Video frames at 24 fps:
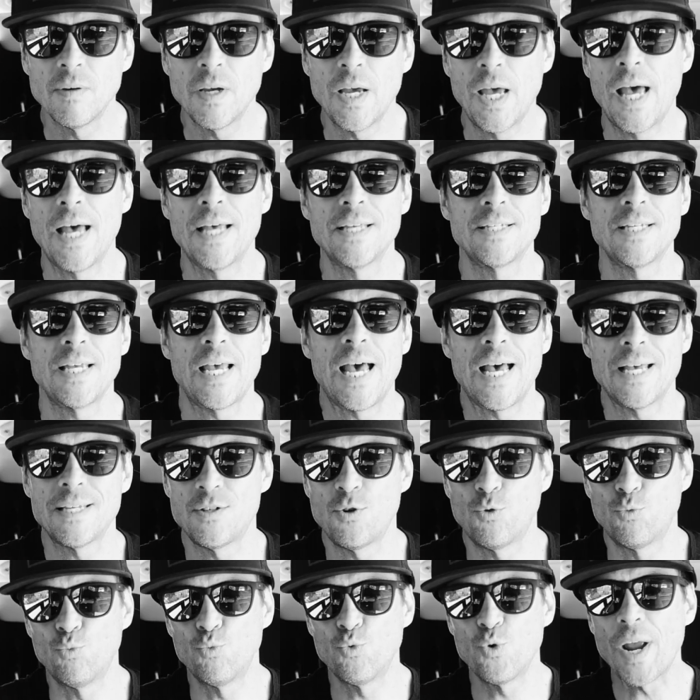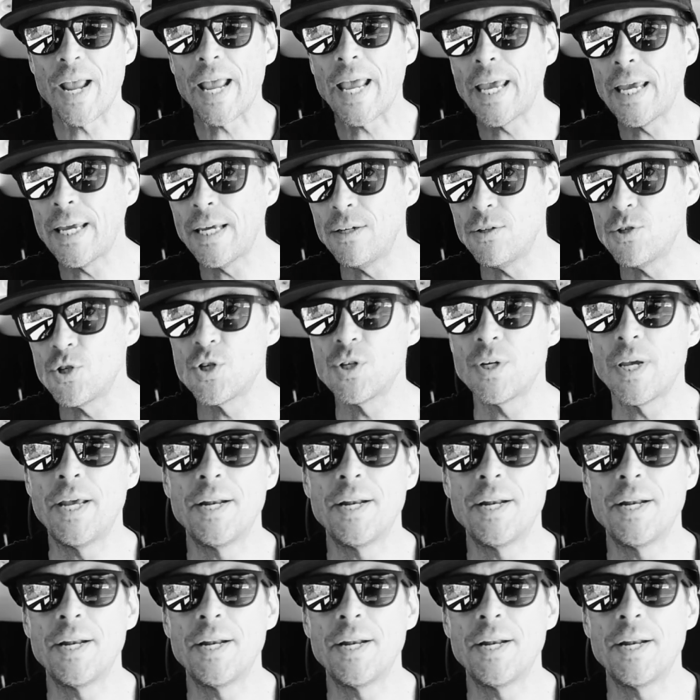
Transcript: as a range.